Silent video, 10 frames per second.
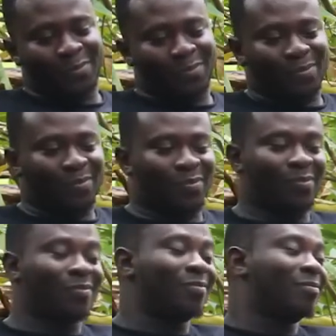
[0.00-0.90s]

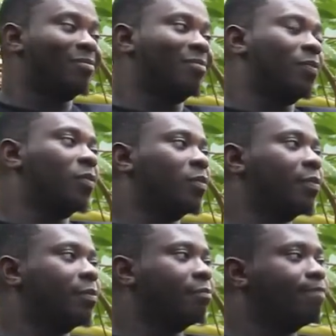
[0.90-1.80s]

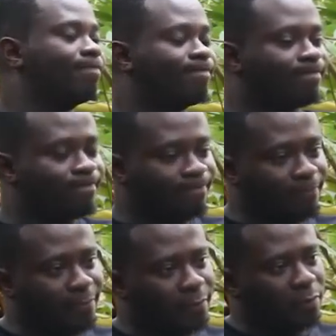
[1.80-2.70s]

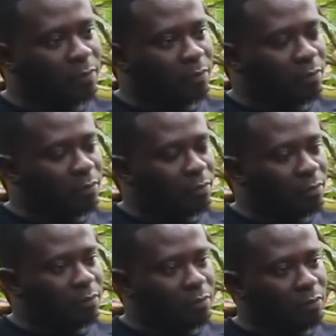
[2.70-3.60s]

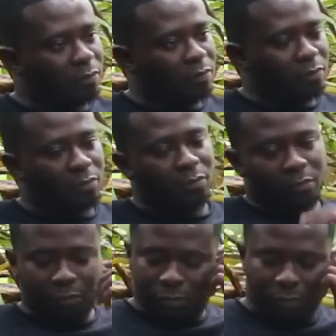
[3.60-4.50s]

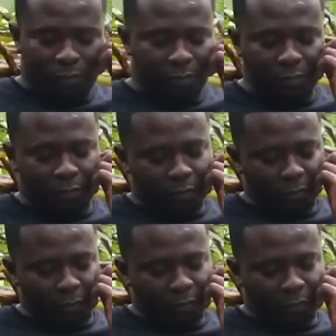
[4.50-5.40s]

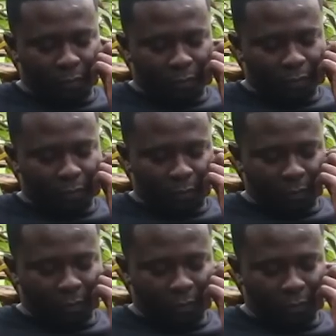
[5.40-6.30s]

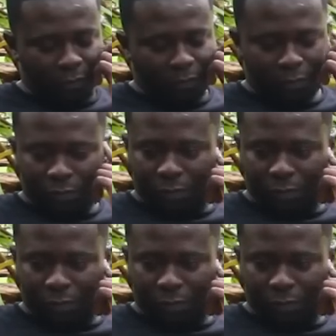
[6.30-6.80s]
This person isn't speaking.